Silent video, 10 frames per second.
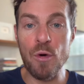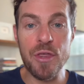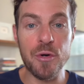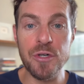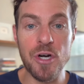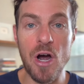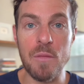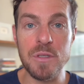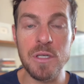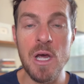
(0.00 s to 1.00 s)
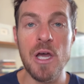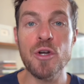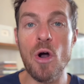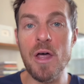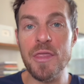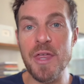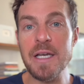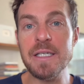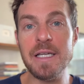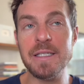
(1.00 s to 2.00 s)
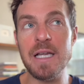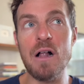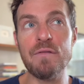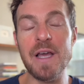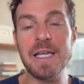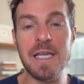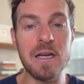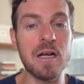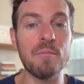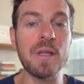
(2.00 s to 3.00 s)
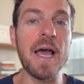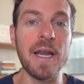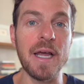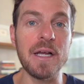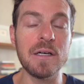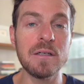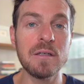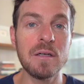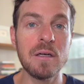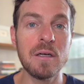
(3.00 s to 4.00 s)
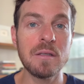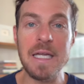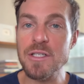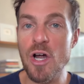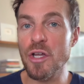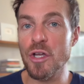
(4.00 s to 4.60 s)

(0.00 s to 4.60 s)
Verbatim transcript: with your jobs. Your authentic self isn't complaining. That's not